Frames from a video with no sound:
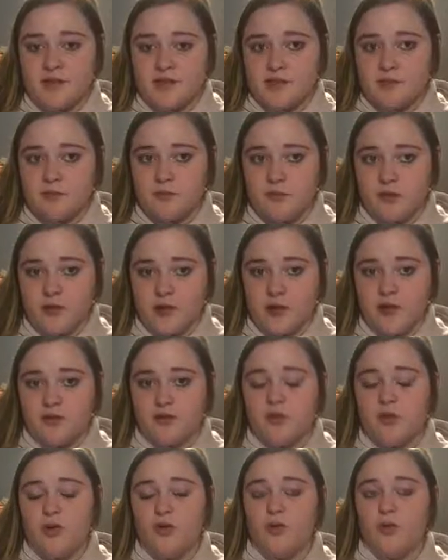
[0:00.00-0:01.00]
lesson
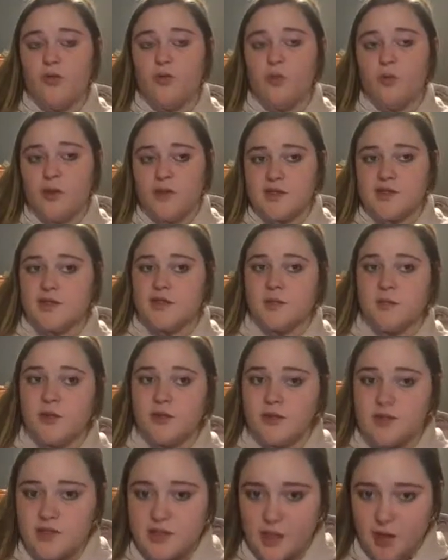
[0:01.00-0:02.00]
plan was the
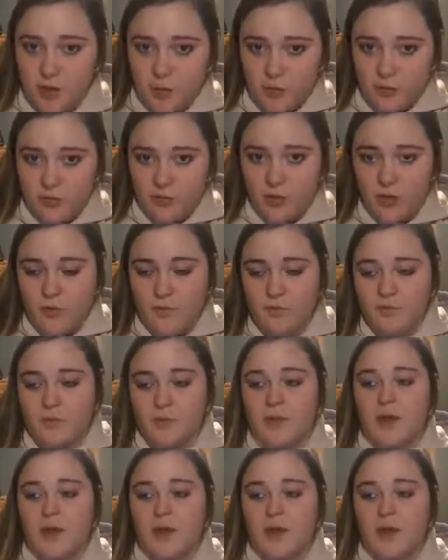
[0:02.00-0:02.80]
most helpful.